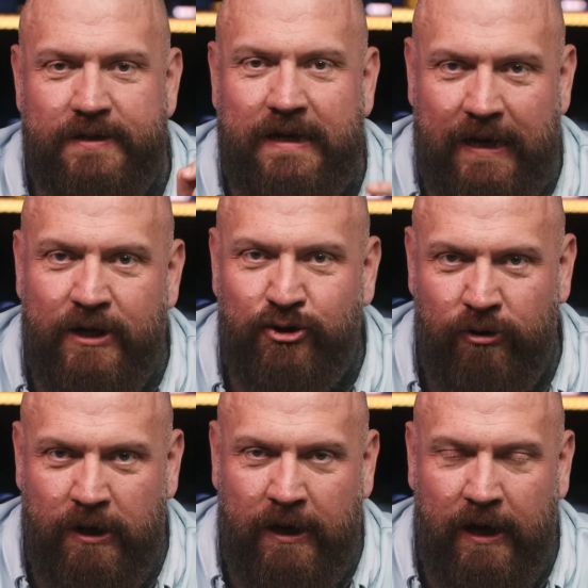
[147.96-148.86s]
is
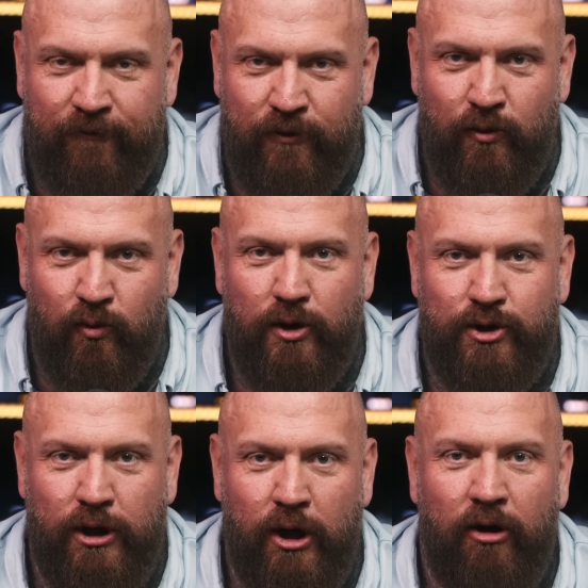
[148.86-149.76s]
literally, if you
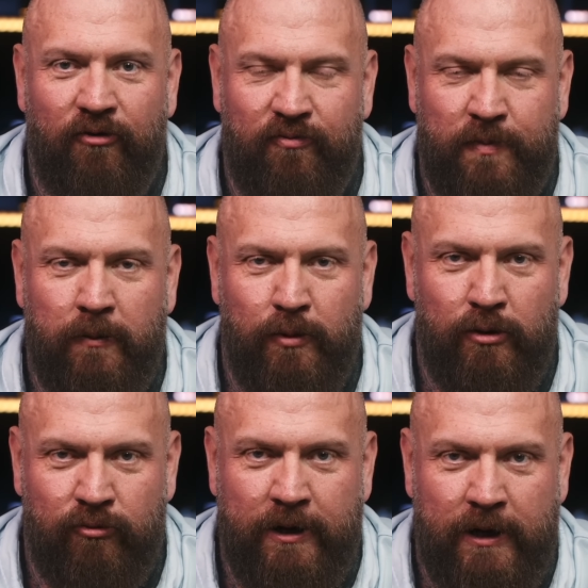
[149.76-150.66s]
watch a lot of
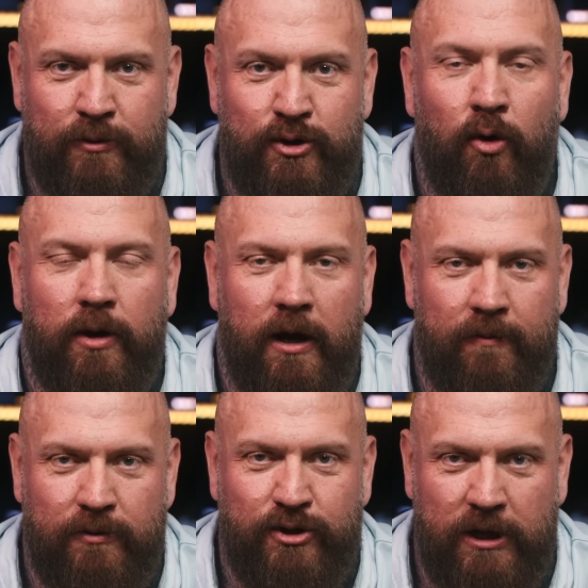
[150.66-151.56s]
people right now talking
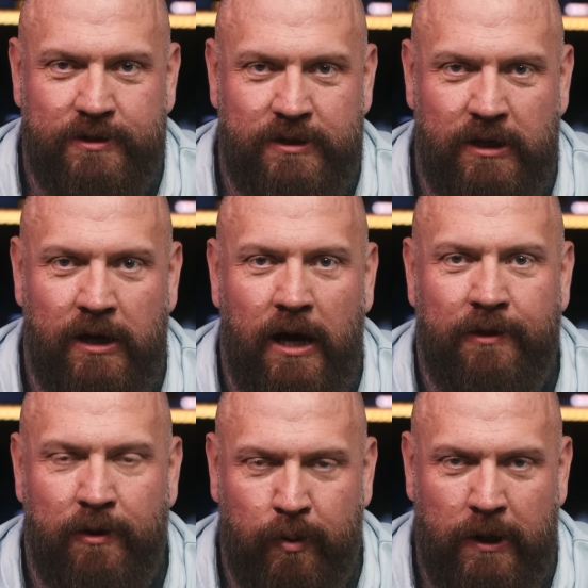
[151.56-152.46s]
about Chelsea
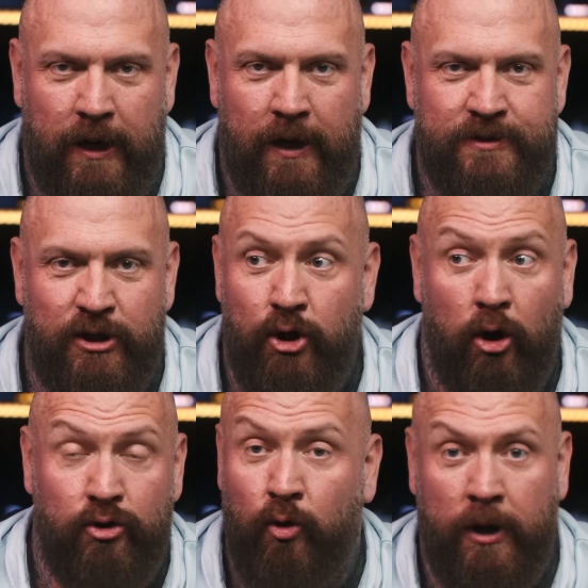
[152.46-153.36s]
and the players and
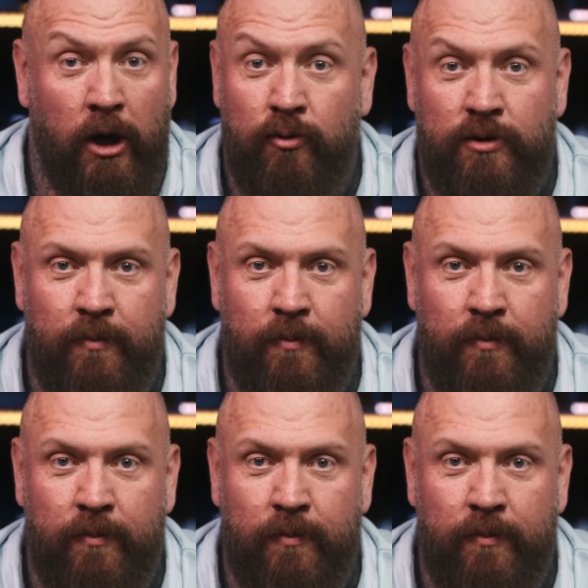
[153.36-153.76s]
not knowing who to